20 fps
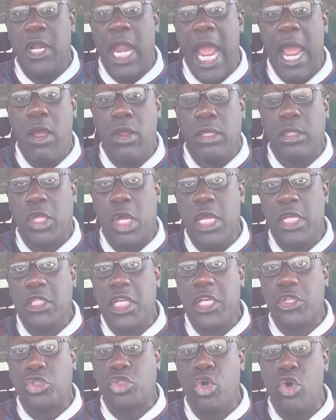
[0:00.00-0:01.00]
they,
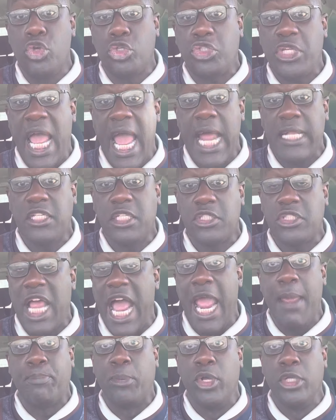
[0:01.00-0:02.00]
these two sad
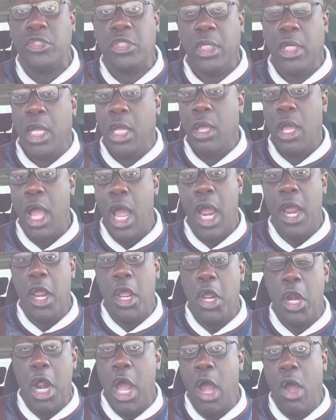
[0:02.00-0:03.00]
disciples you
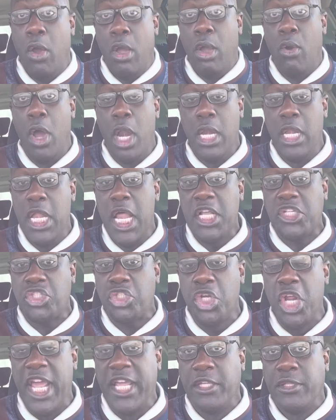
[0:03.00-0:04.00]
know, when
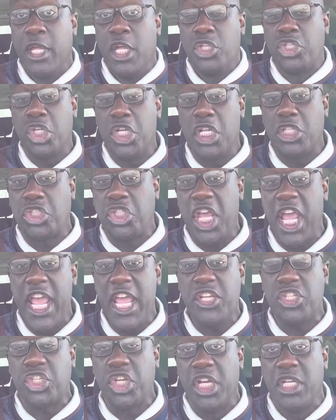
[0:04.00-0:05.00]
listening to the
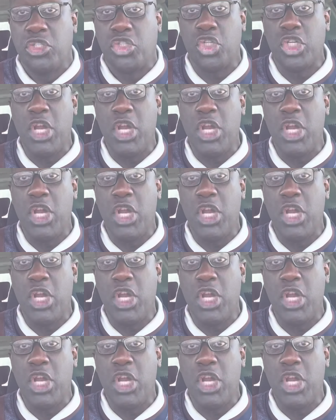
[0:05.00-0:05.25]
teaching, to